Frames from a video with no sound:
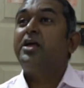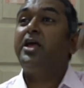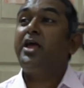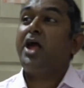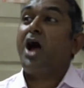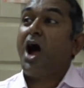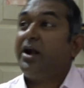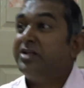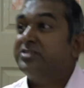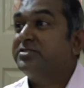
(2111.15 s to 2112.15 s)
He
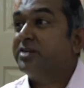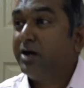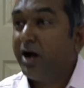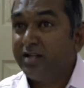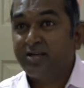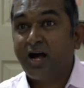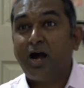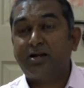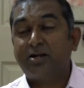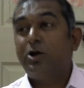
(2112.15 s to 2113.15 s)
hardens the girl's
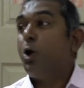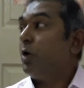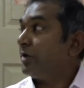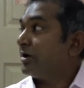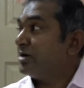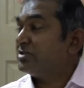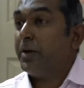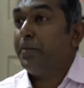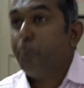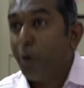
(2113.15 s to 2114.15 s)
heart or the
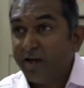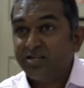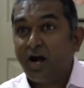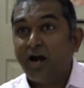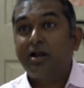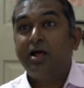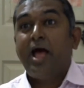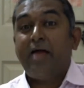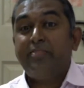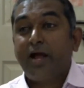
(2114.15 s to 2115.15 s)
concerned boy's heart,
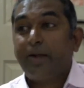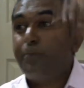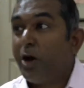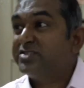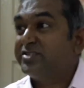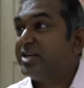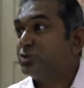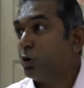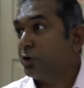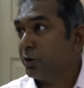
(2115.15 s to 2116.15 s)
and that boy
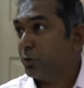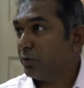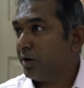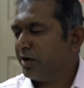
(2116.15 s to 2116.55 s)
says no to you.